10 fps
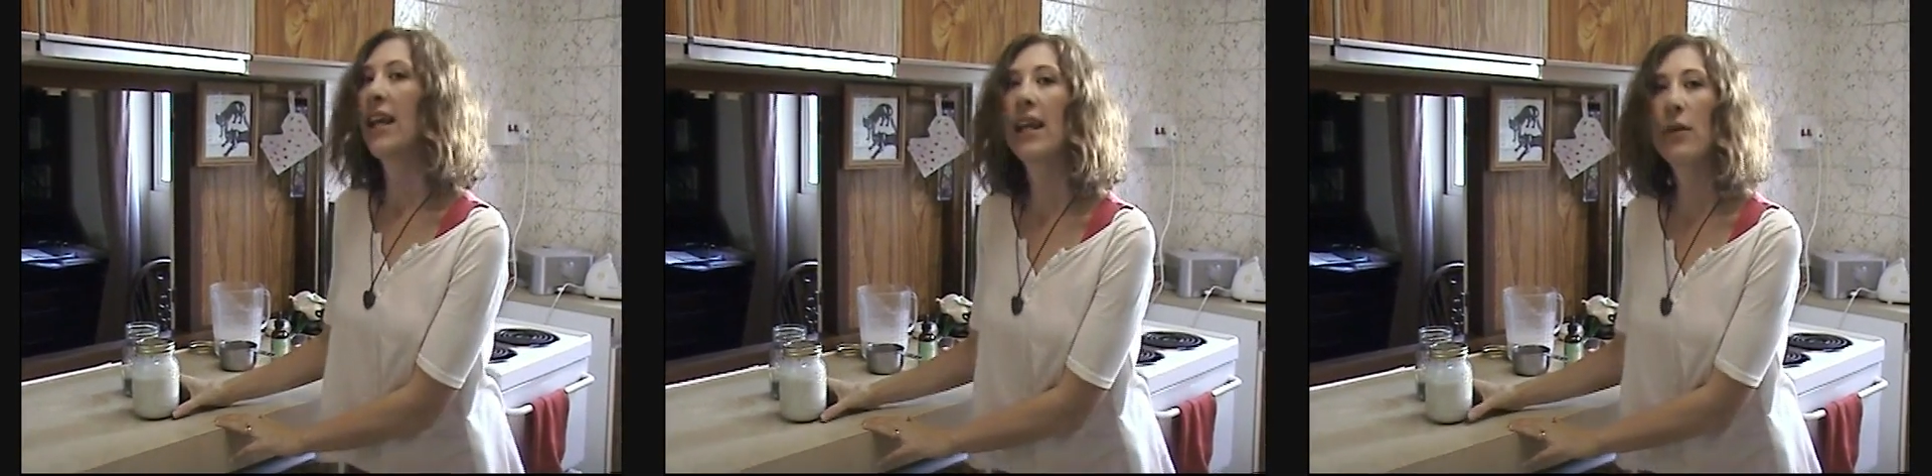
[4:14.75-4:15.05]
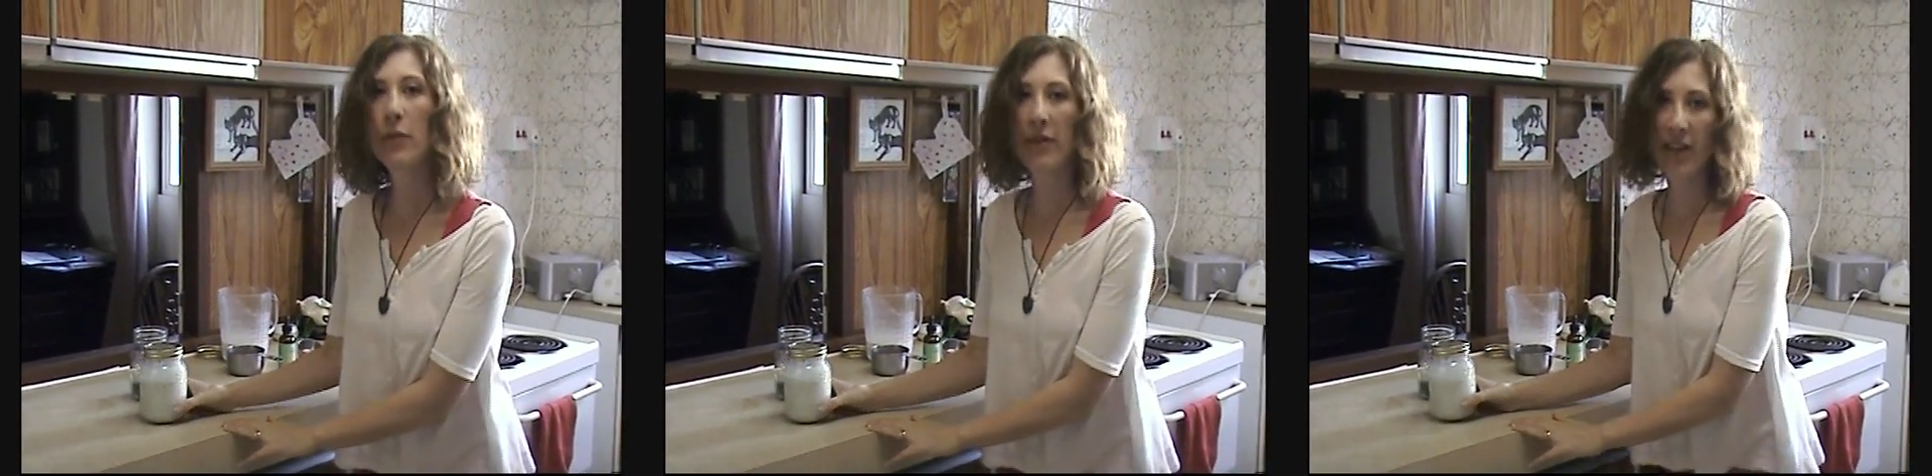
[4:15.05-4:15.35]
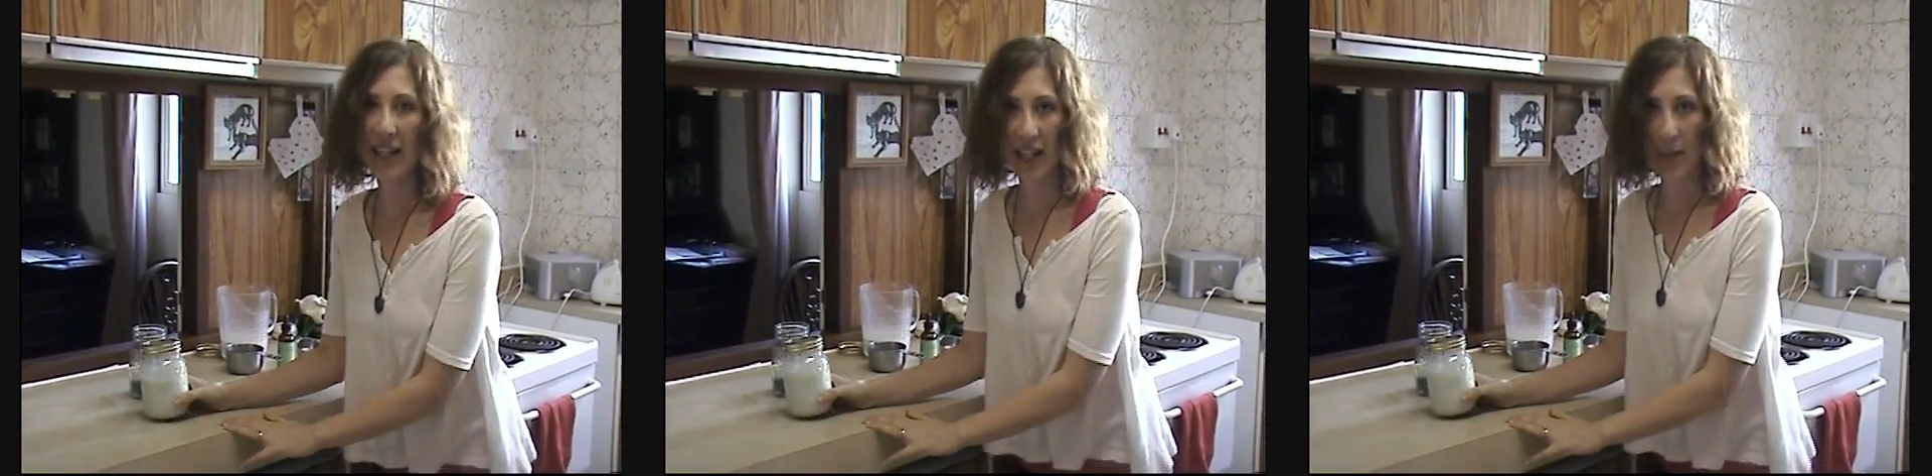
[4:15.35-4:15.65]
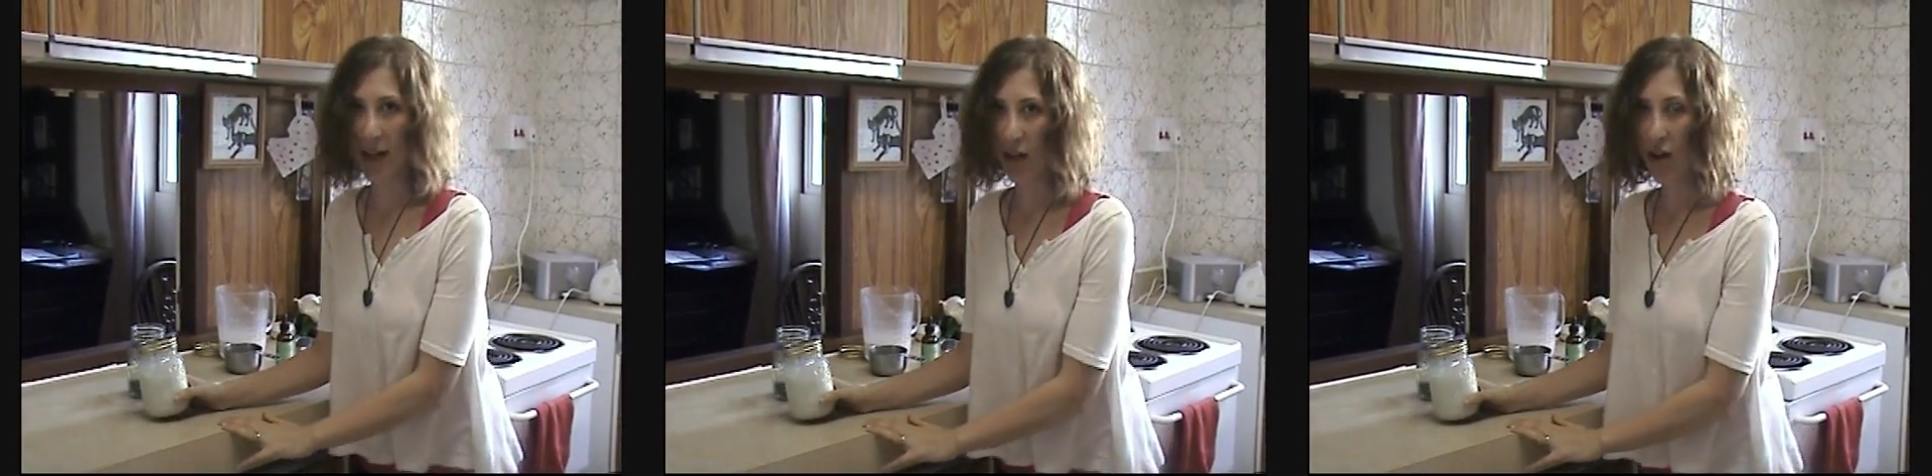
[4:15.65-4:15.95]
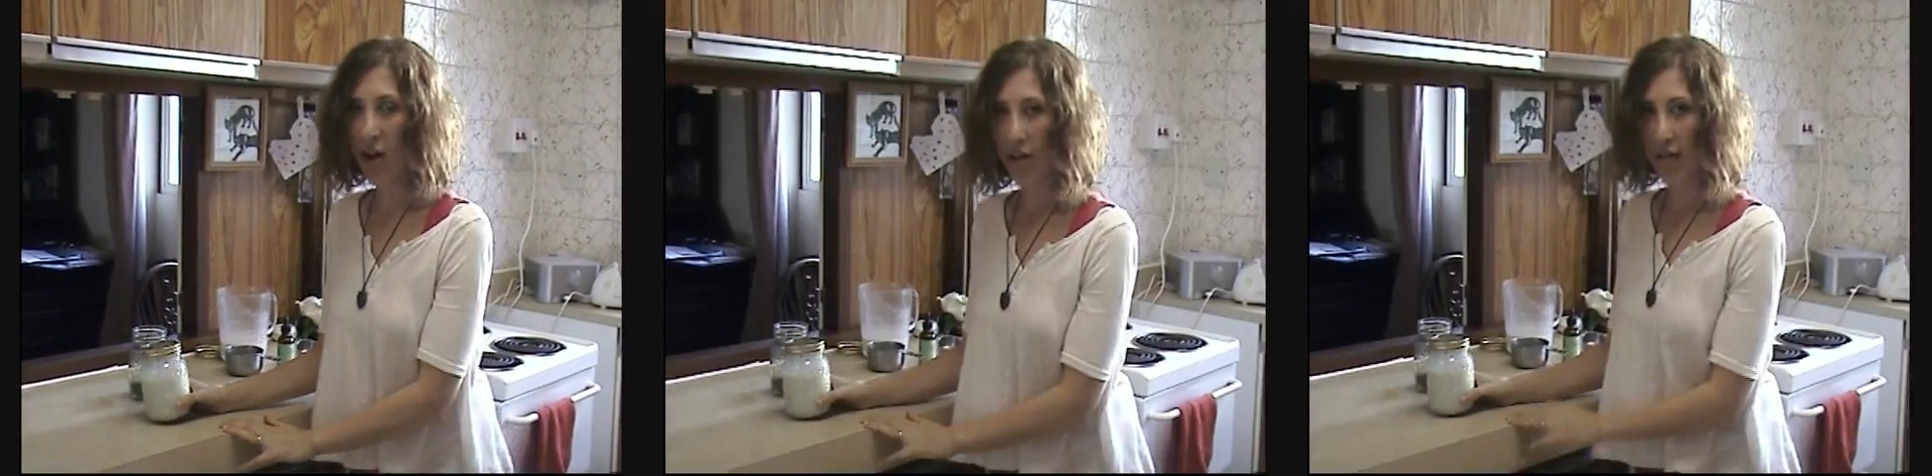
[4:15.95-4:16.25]
it will be ready in about
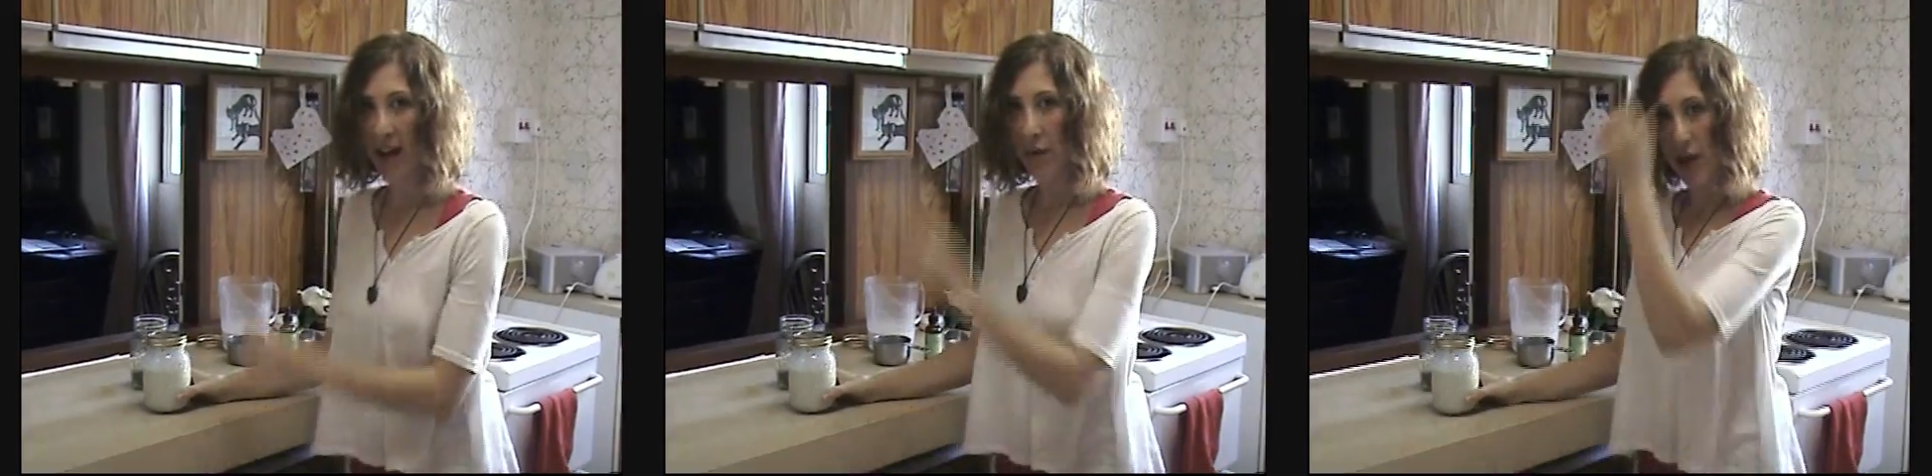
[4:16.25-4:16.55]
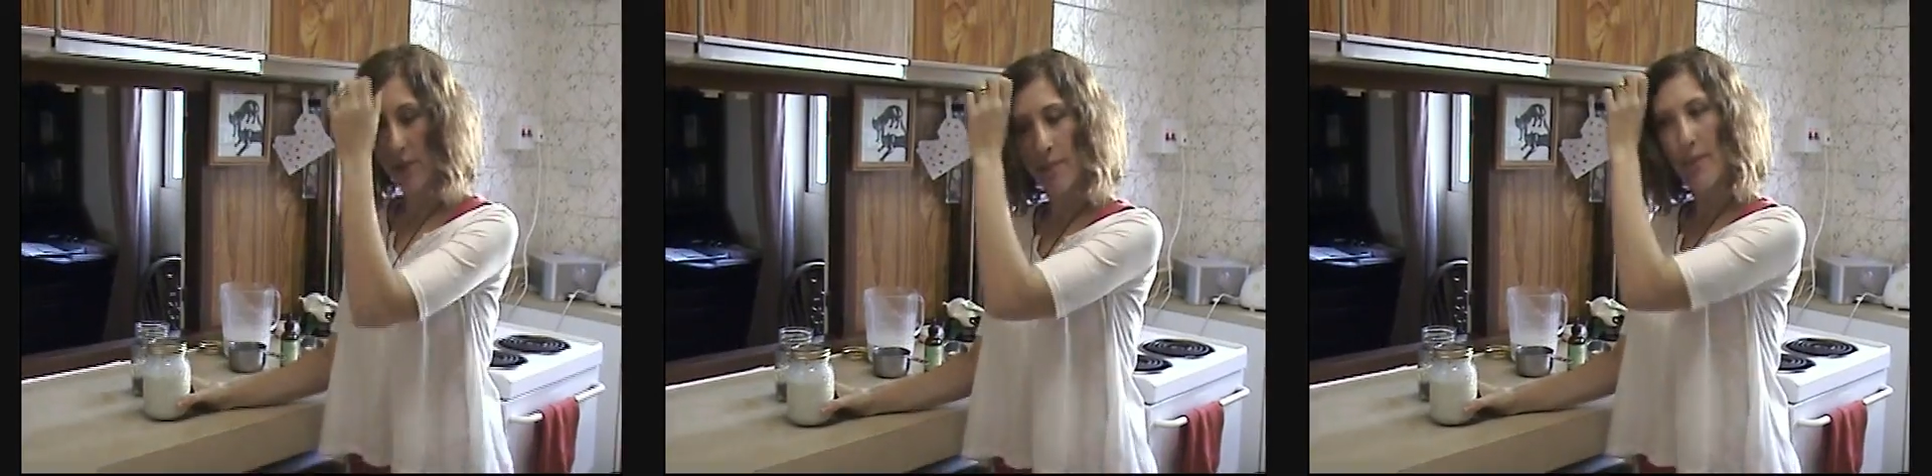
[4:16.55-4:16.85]
½ hour,